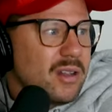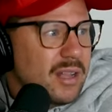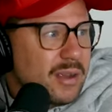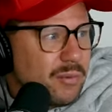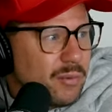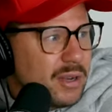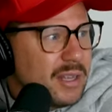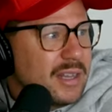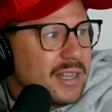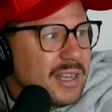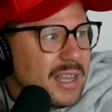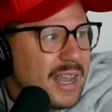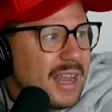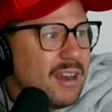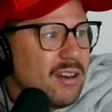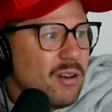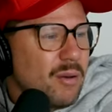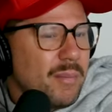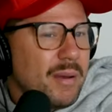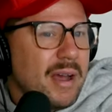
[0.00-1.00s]
all I really
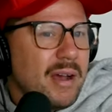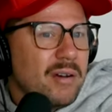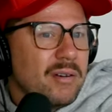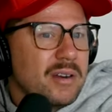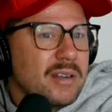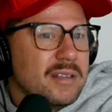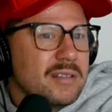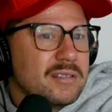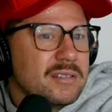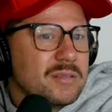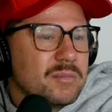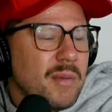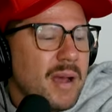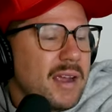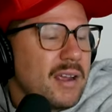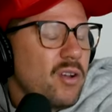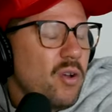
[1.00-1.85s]
care about is my